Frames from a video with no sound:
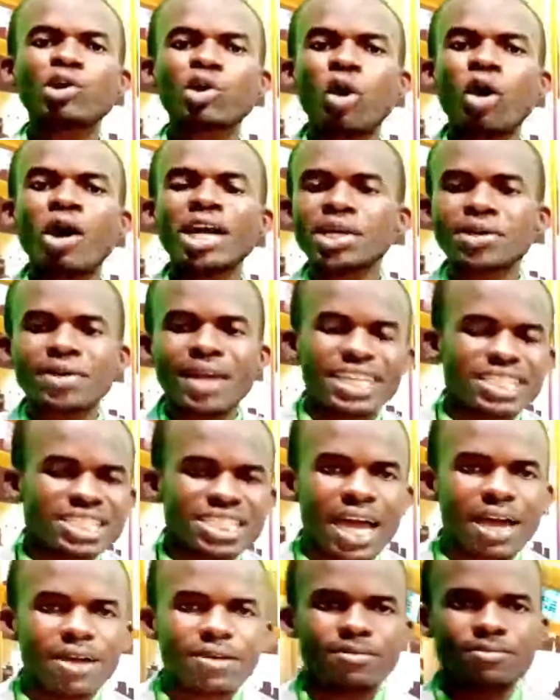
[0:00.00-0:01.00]

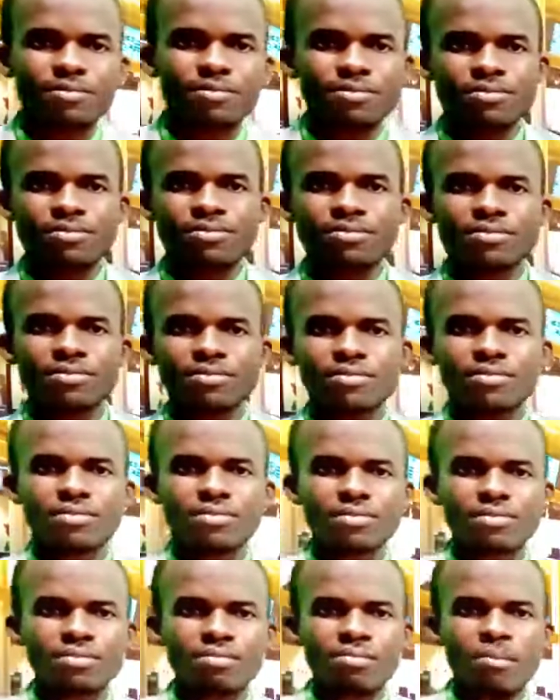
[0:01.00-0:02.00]
co-creator,
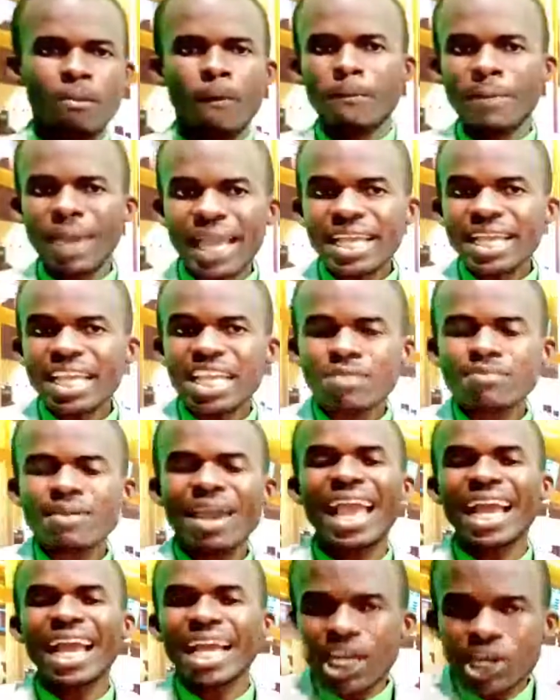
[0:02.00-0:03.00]
making him
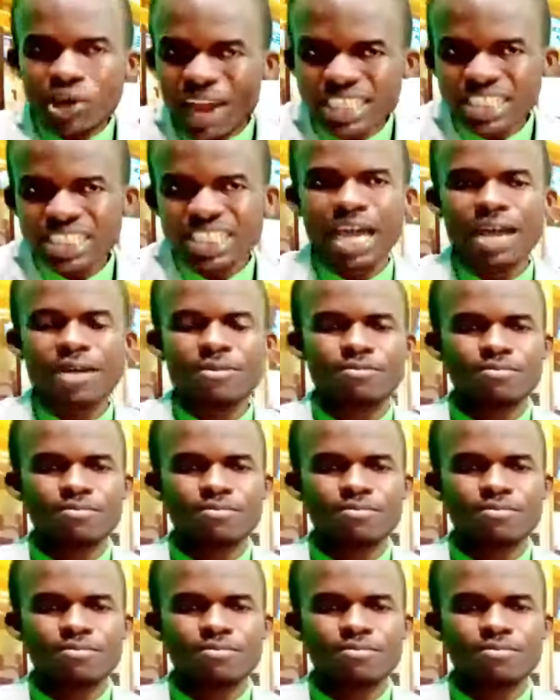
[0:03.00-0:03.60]
a creator.